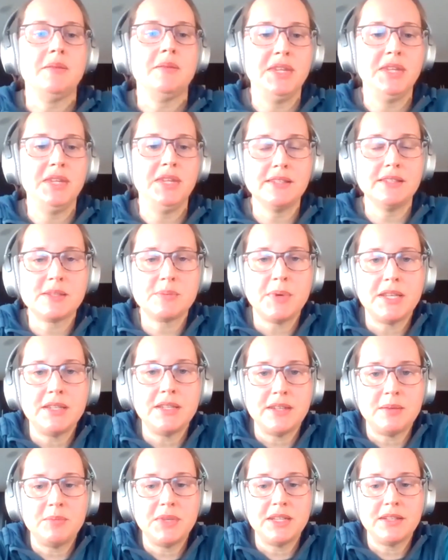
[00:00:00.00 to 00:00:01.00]
in this
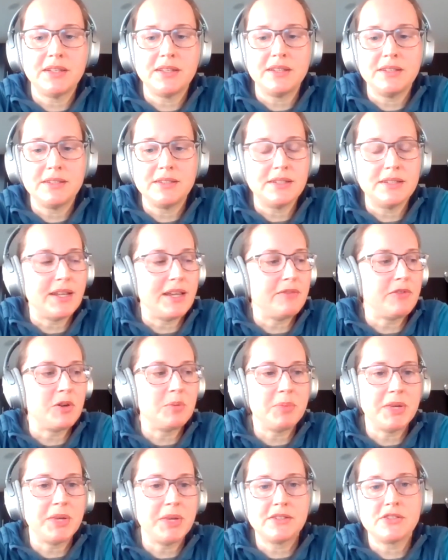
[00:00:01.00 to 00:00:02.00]
pandemic and didn't have our
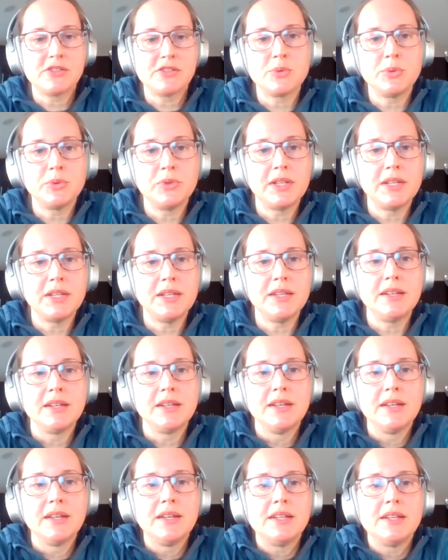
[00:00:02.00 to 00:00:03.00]
back to school night.
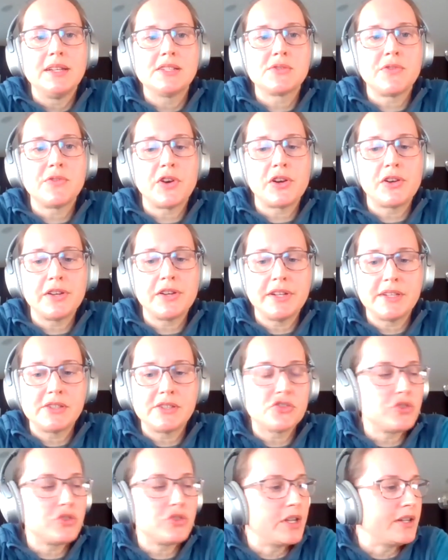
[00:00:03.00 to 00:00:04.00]
As far
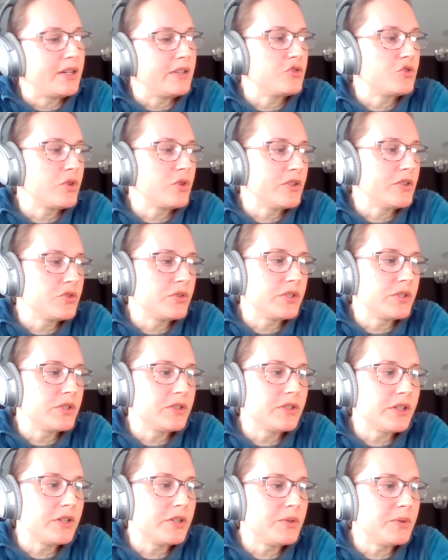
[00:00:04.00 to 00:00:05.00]
as
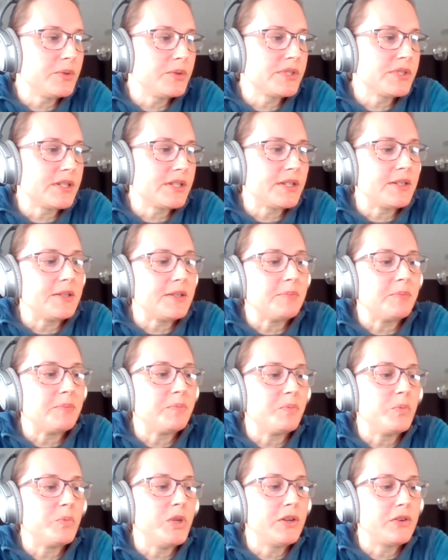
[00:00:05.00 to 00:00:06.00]
treasurer goes,
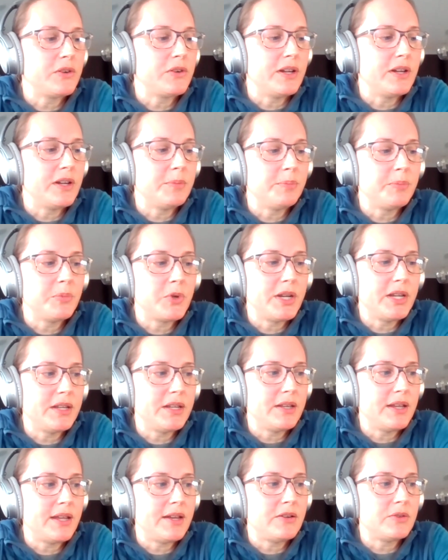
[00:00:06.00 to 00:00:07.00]
we are up right
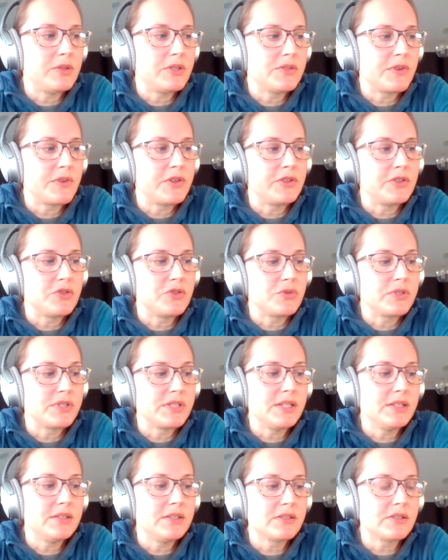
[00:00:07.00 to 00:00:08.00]
now. As far as
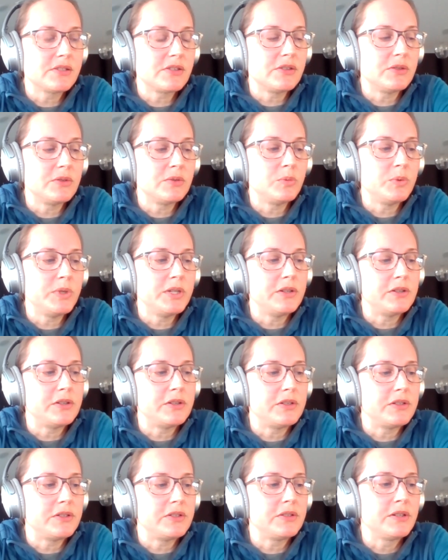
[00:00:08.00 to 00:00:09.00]
receipts go, we
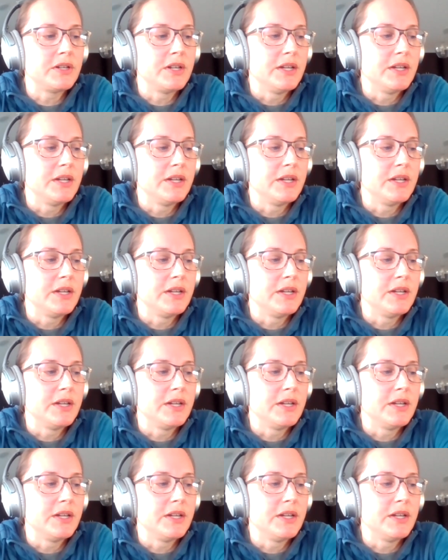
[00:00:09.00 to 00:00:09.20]
are